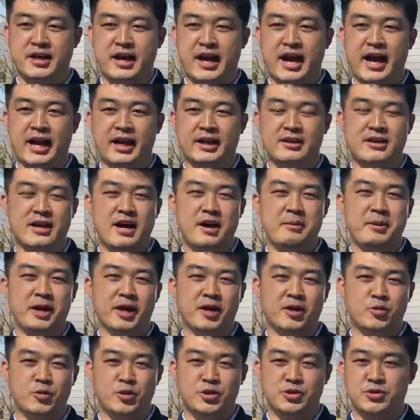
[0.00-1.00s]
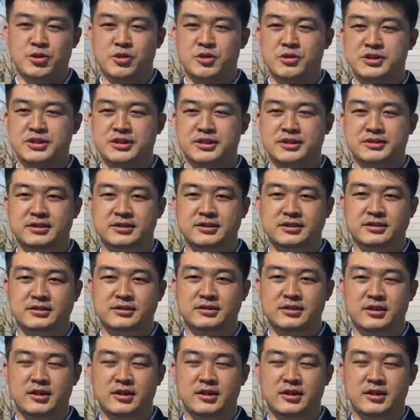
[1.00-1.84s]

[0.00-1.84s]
academic resources,